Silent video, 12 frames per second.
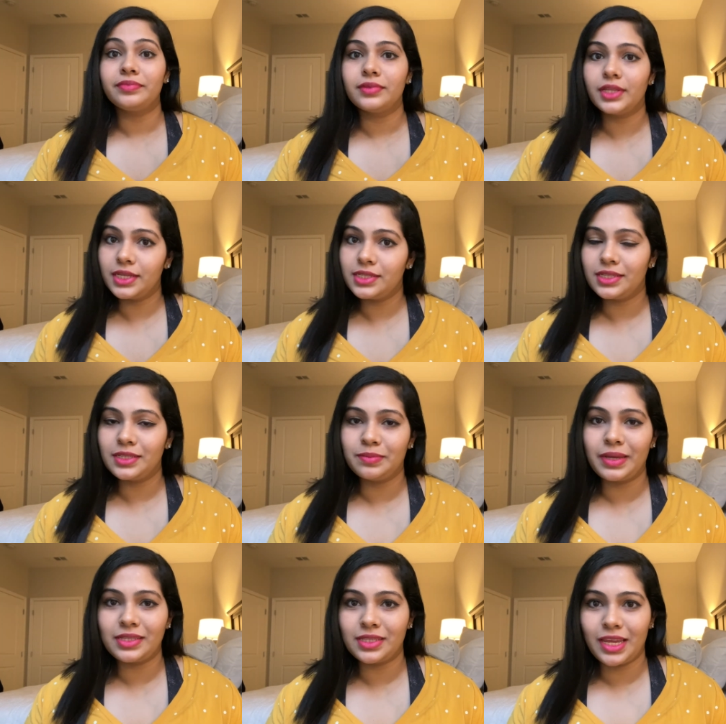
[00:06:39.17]
this is
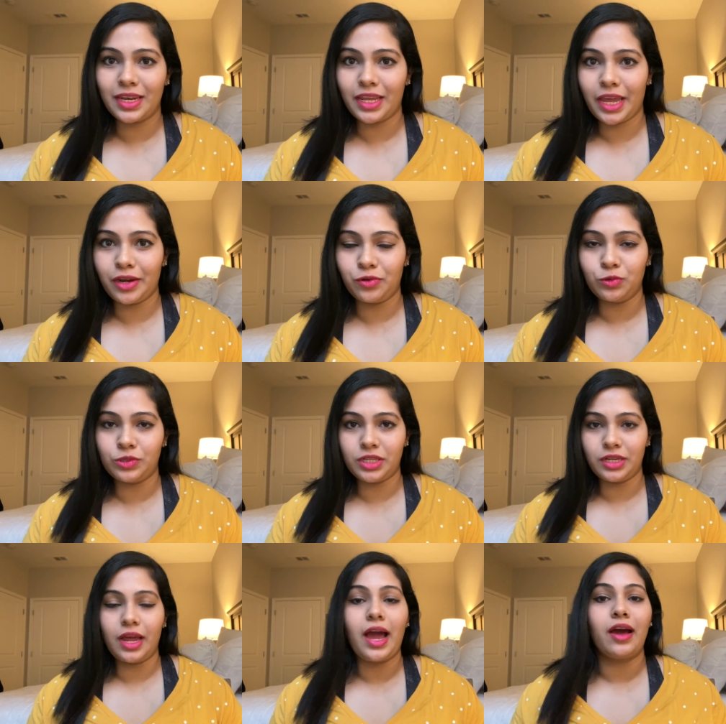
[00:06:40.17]
my skincare
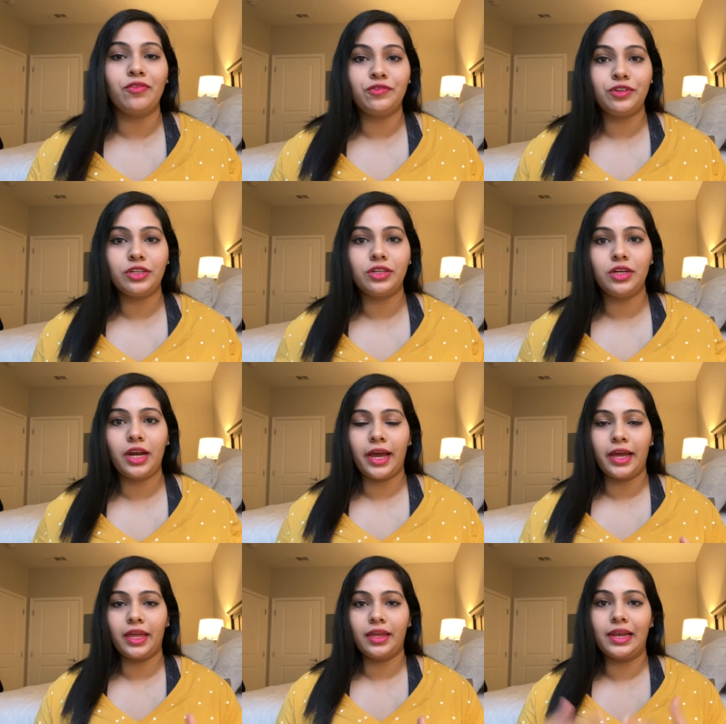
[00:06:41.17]
routine. After
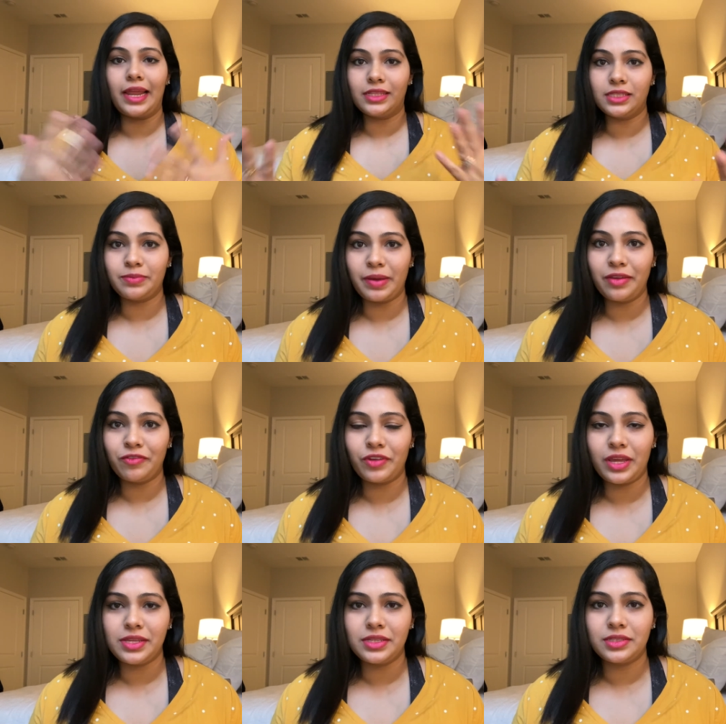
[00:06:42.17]
I cleanse my
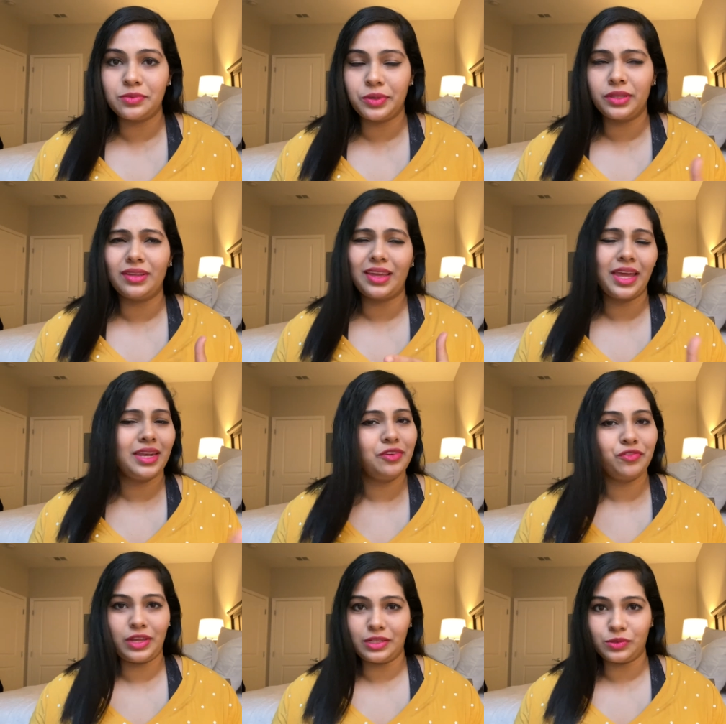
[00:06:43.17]
face with
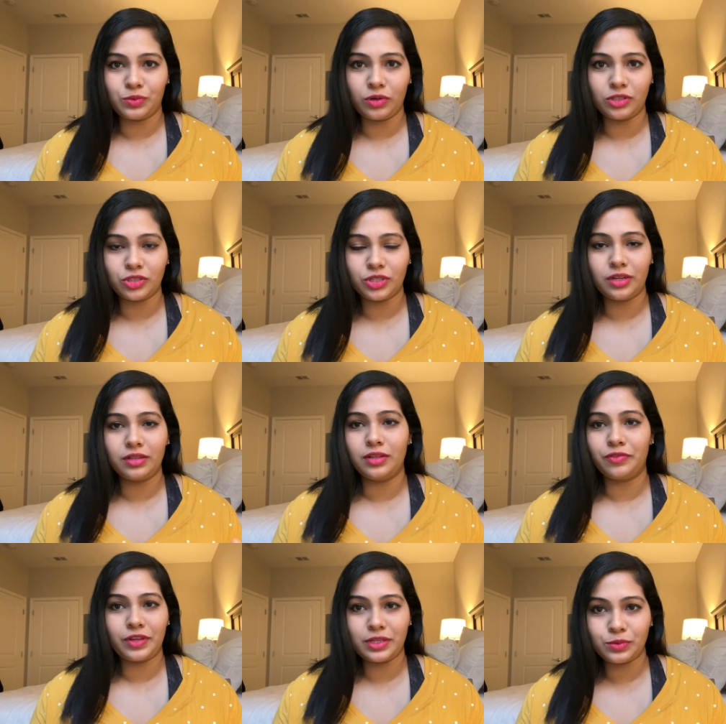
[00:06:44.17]
any face wash,
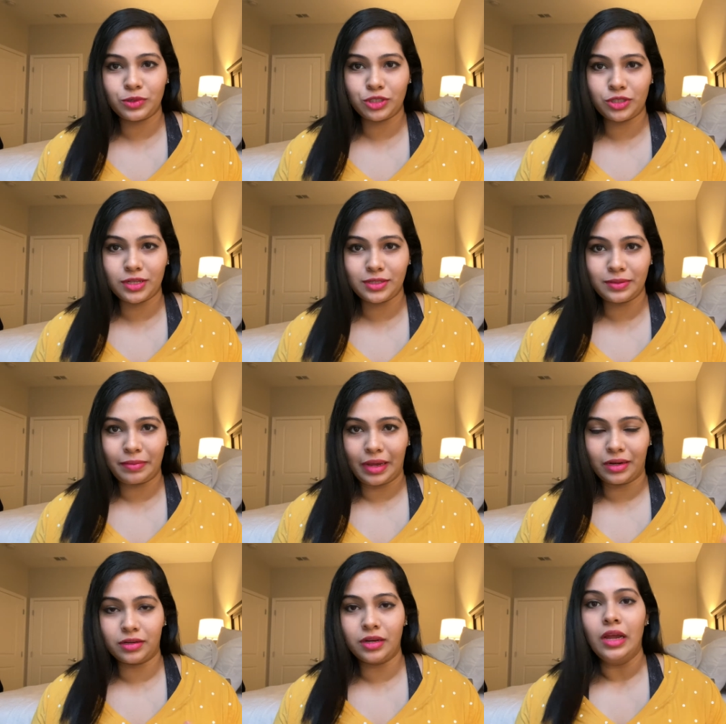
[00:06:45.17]
the face wash doesn't
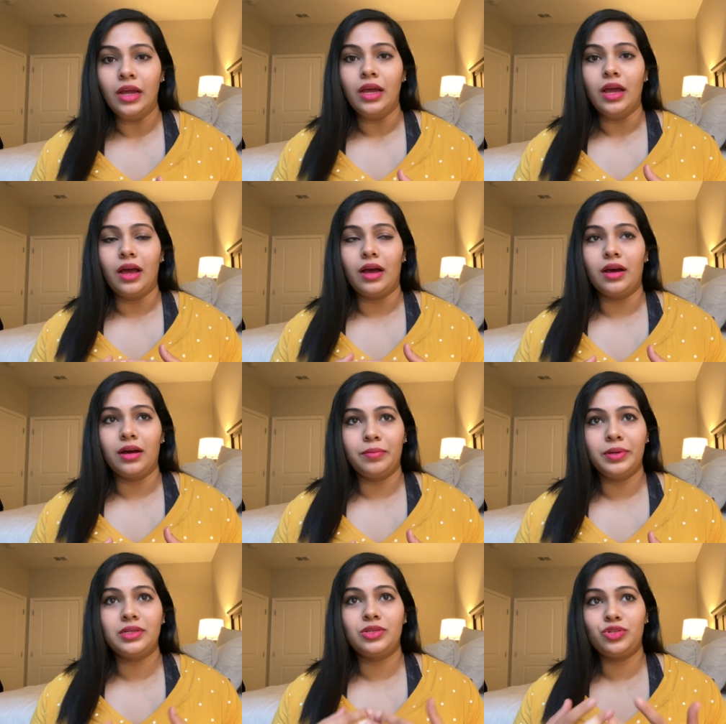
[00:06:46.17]
matter,
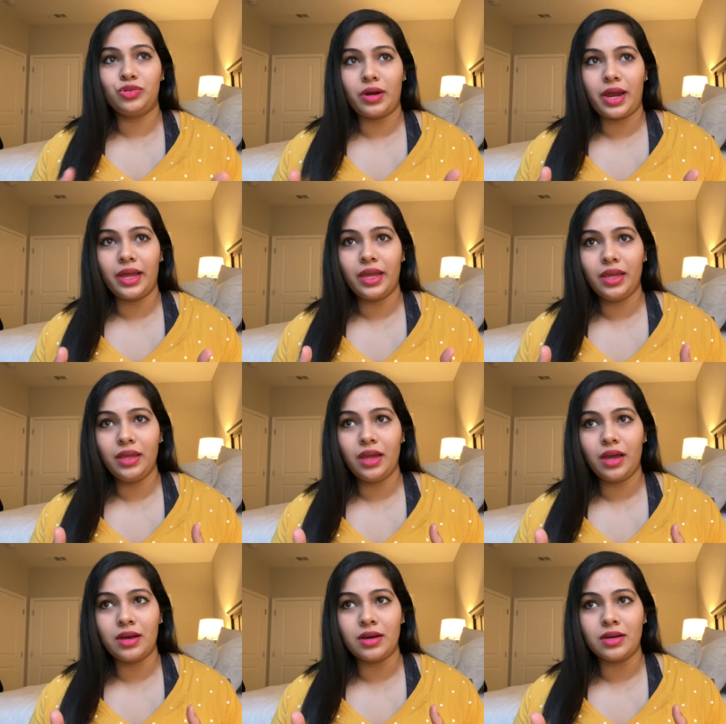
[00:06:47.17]
but
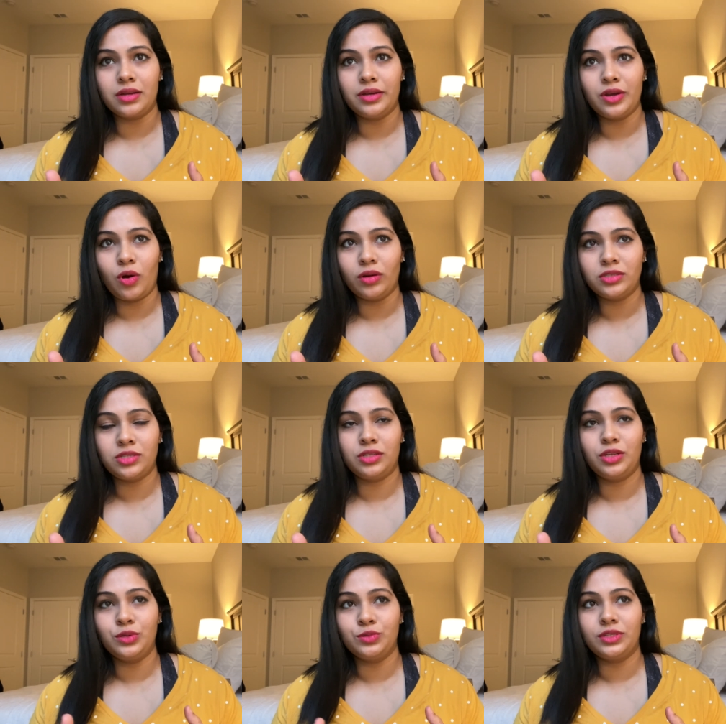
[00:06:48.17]
try not
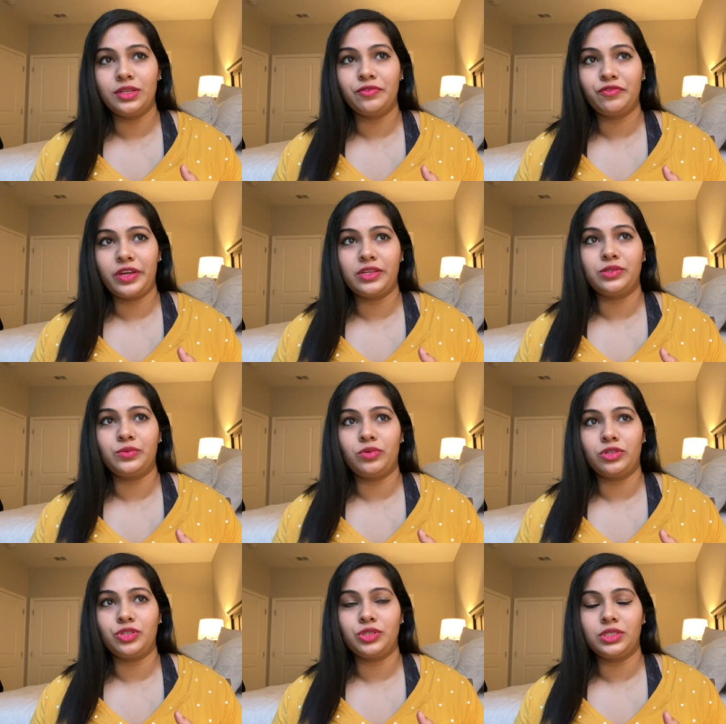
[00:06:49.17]
using face
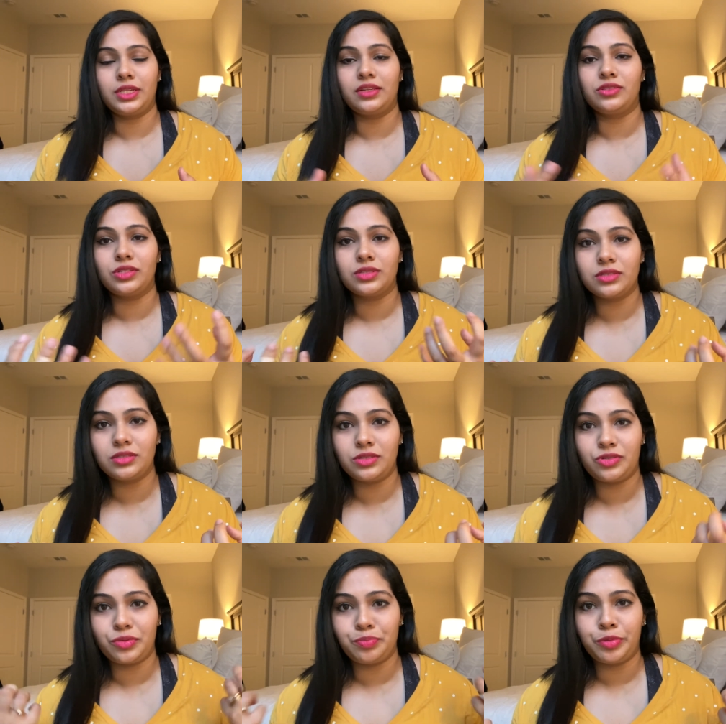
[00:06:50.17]
washes that
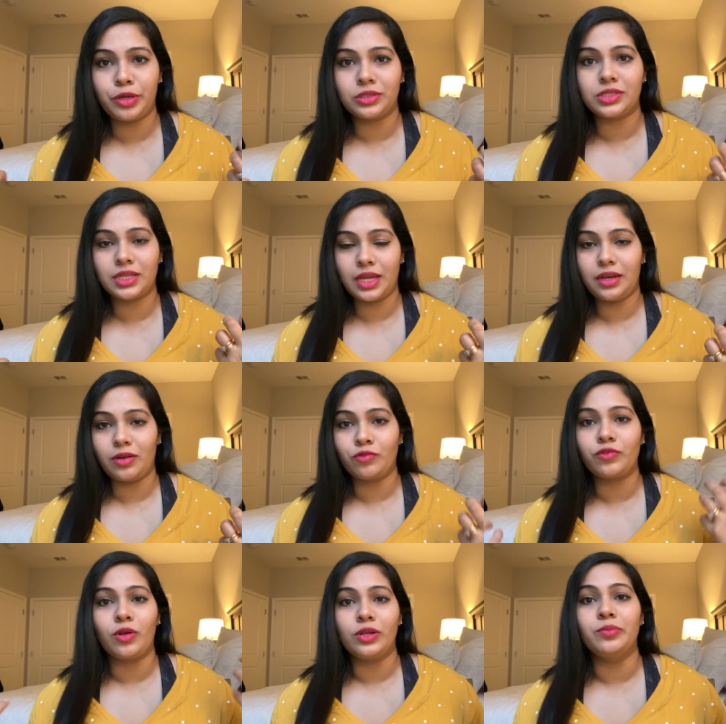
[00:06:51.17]
strip your skin
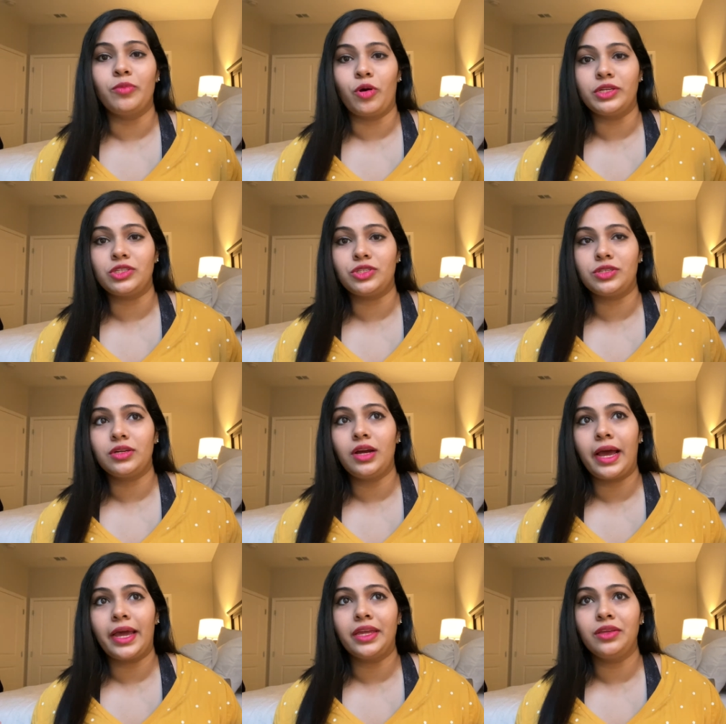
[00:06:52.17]
of all the moisture.
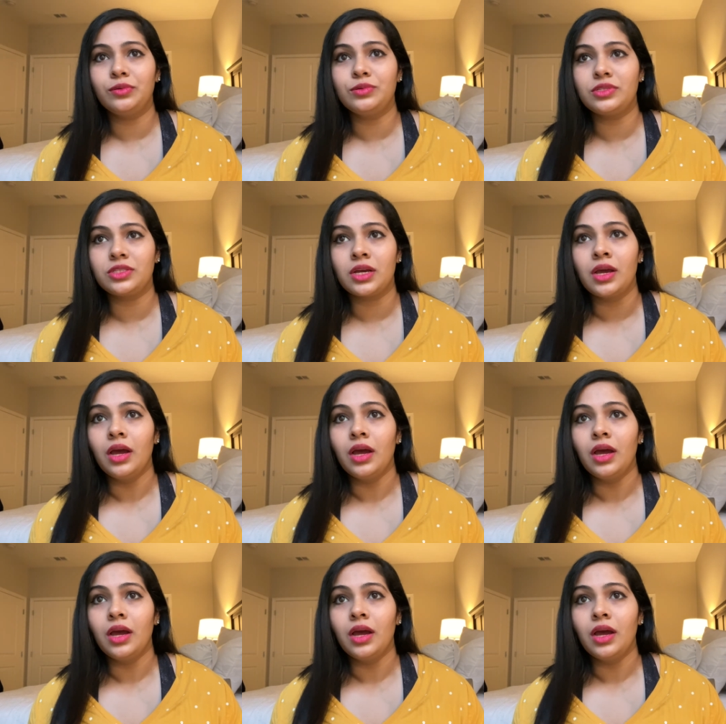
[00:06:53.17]
I used